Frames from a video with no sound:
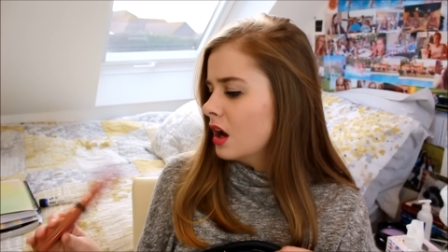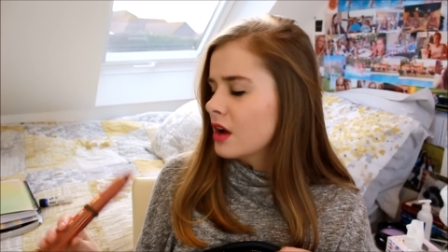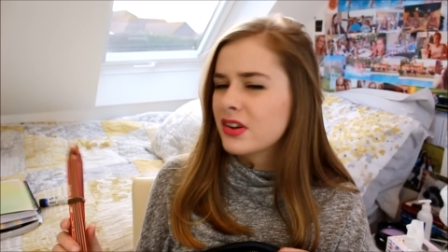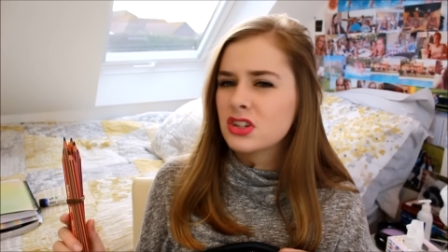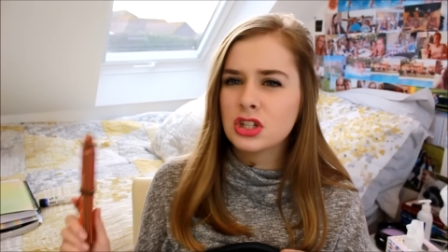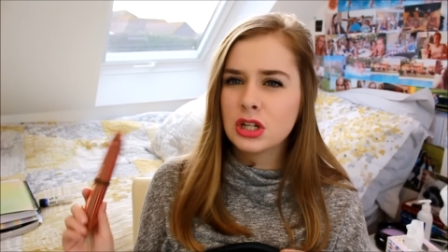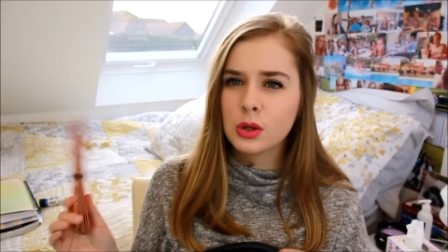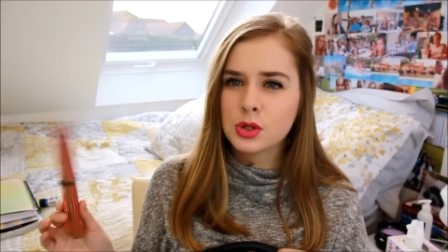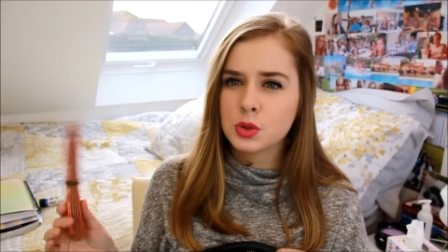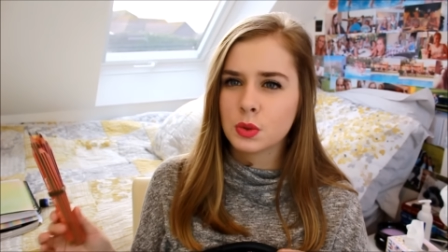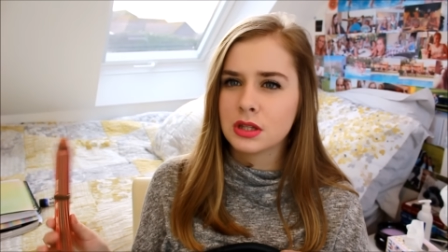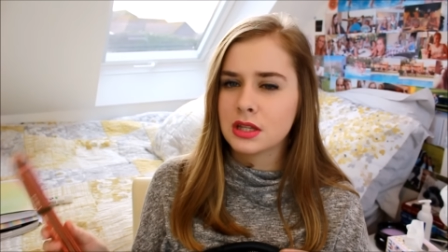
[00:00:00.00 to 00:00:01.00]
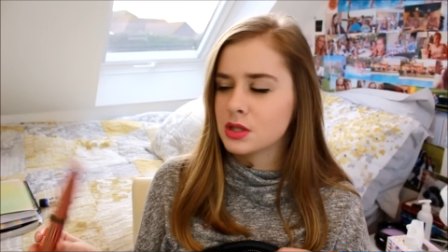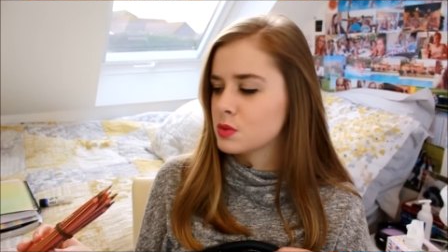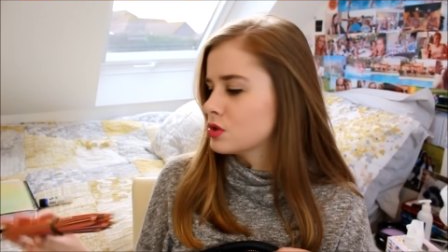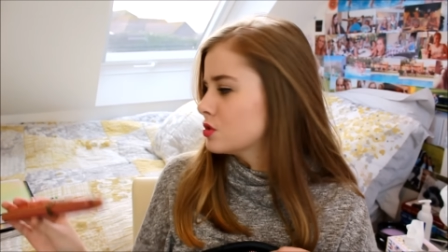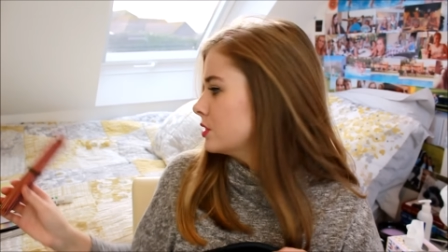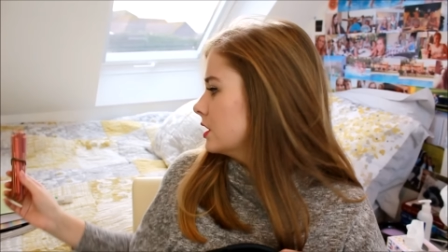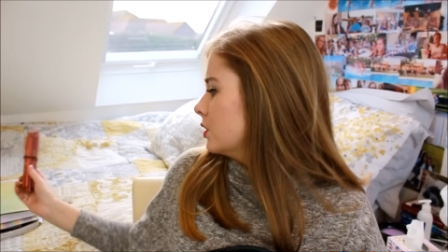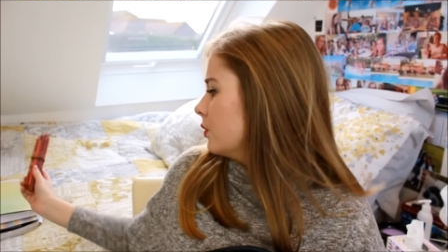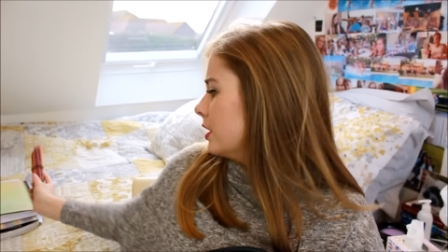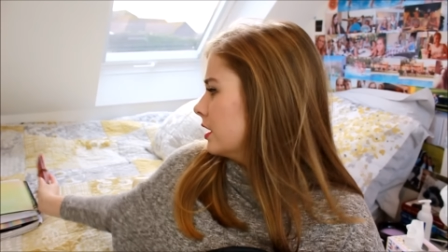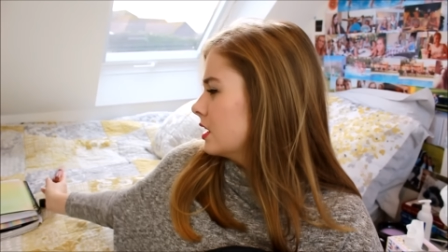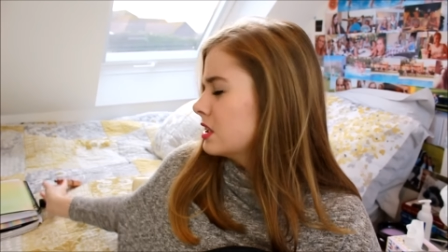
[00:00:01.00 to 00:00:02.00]
I've actually lost one of these, which is really
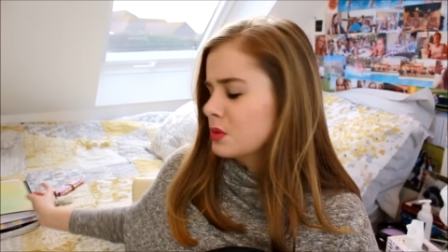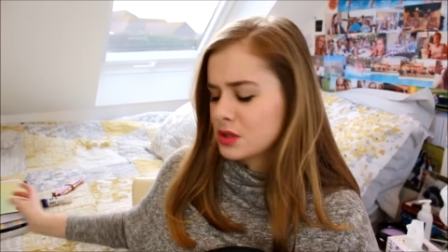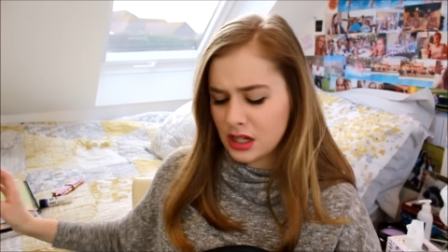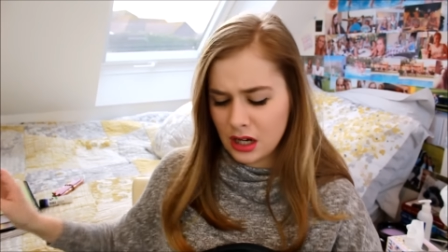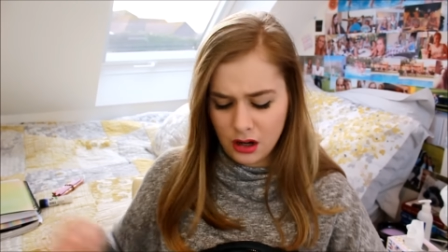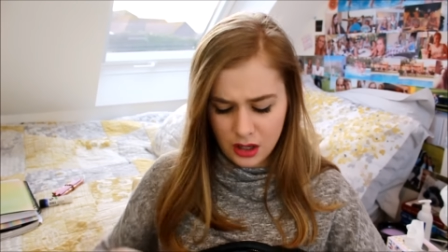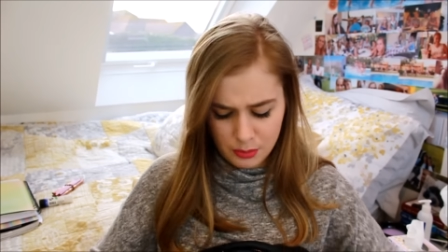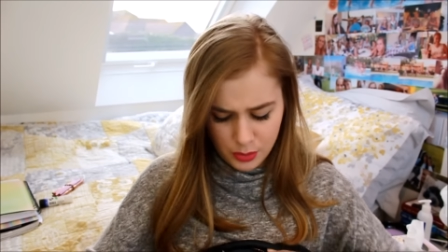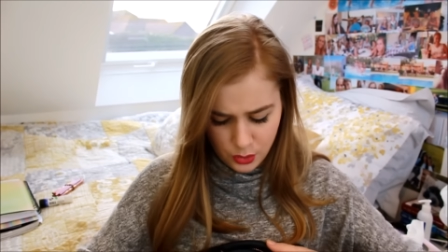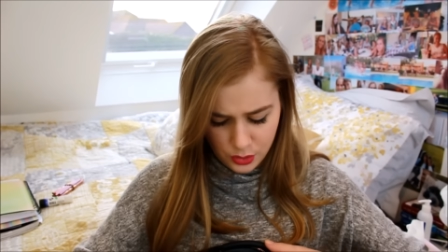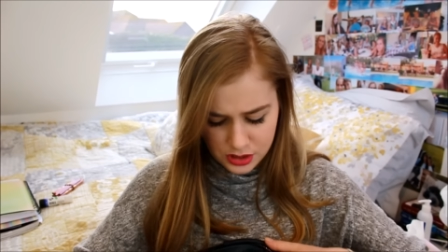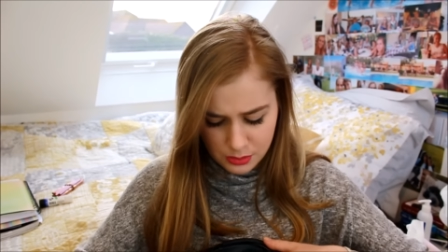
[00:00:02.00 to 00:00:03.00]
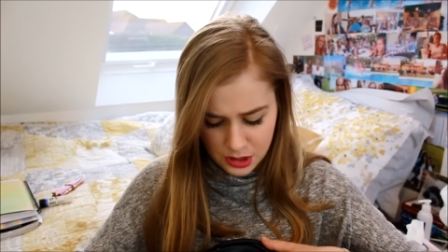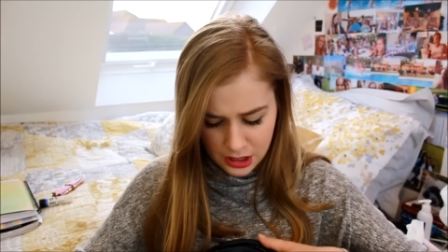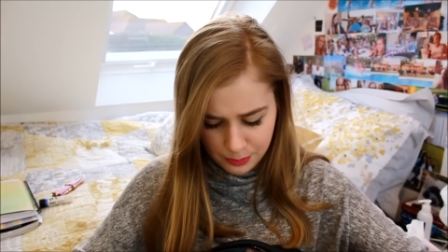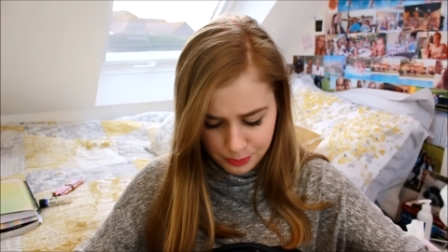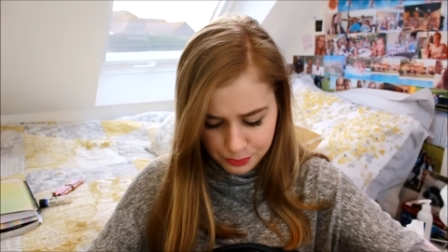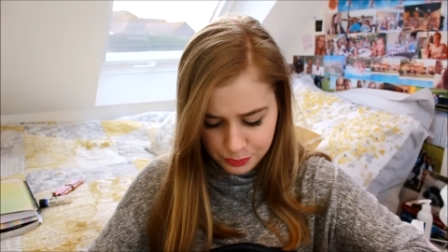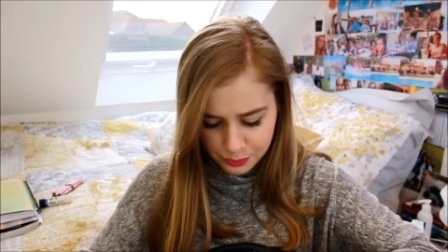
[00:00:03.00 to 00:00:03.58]
annoying. I think it was like a light blue or something.